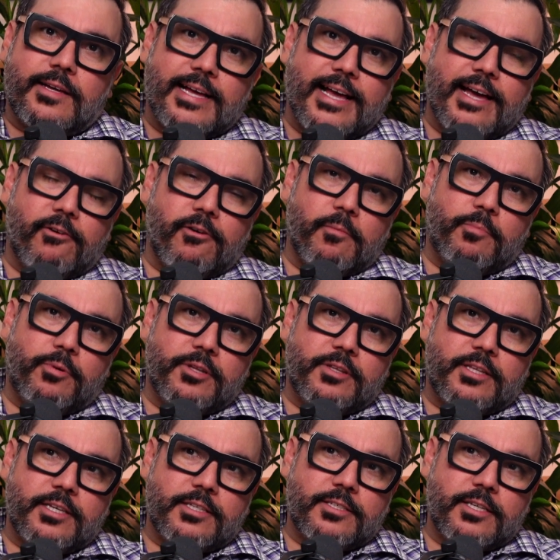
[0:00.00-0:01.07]
how I put
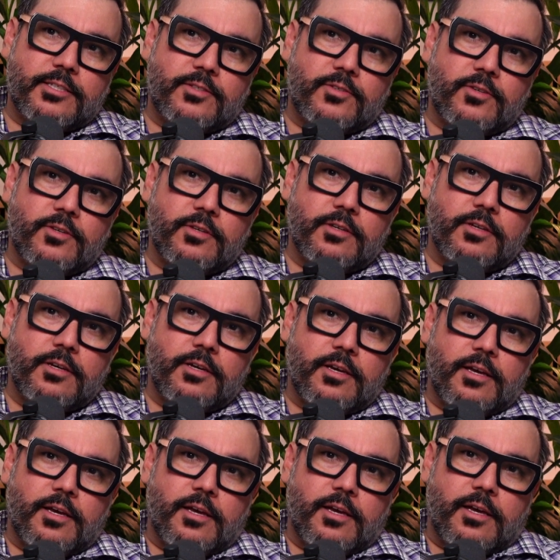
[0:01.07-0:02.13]
this, it's
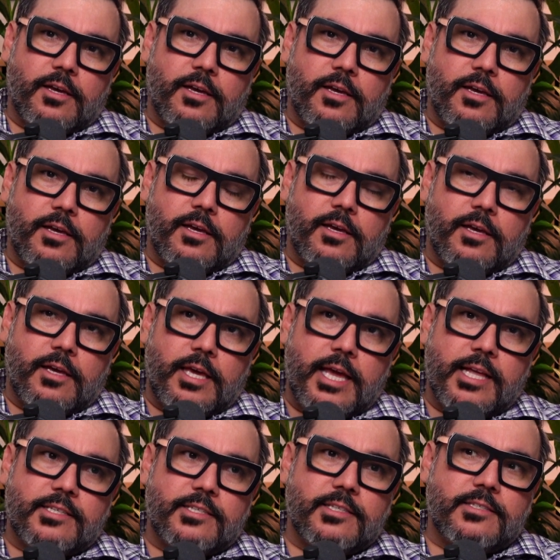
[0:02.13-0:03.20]

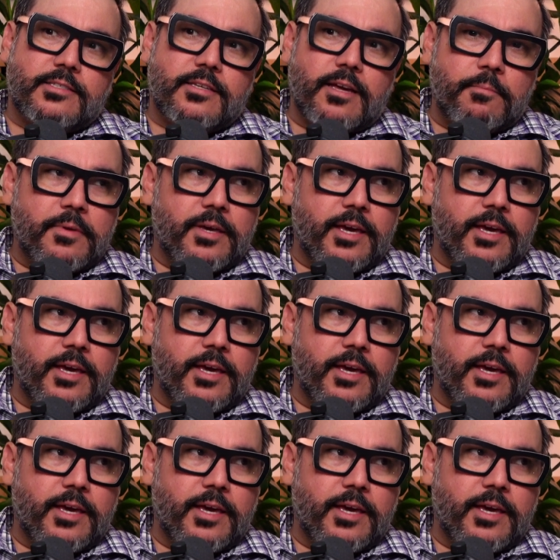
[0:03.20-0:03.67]
in some